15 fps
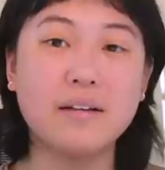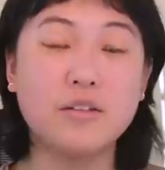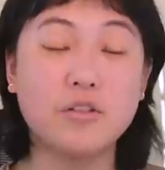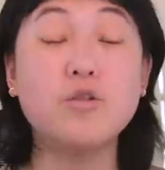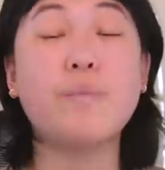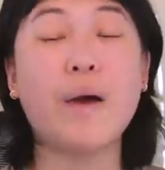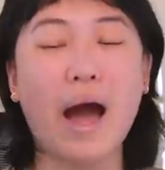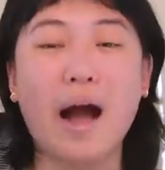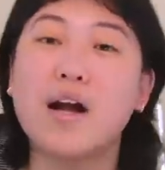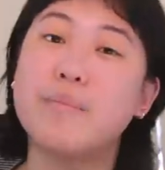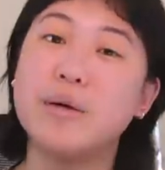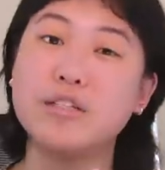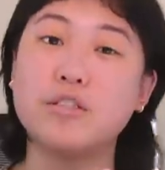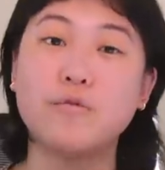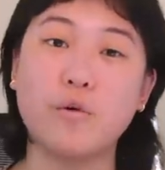to pack a
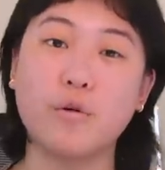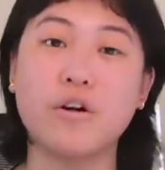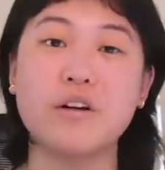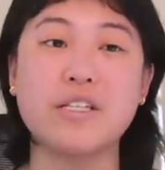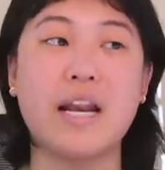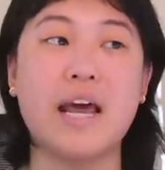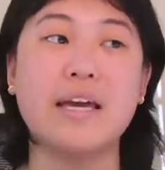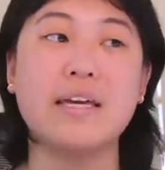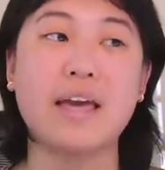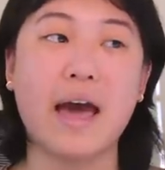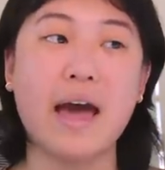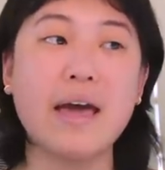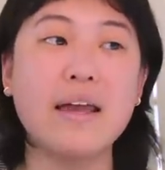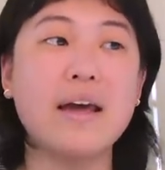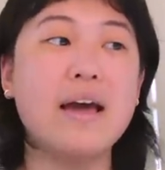bunch of orders that I
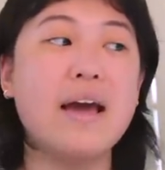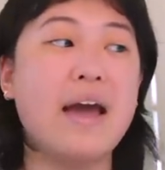get.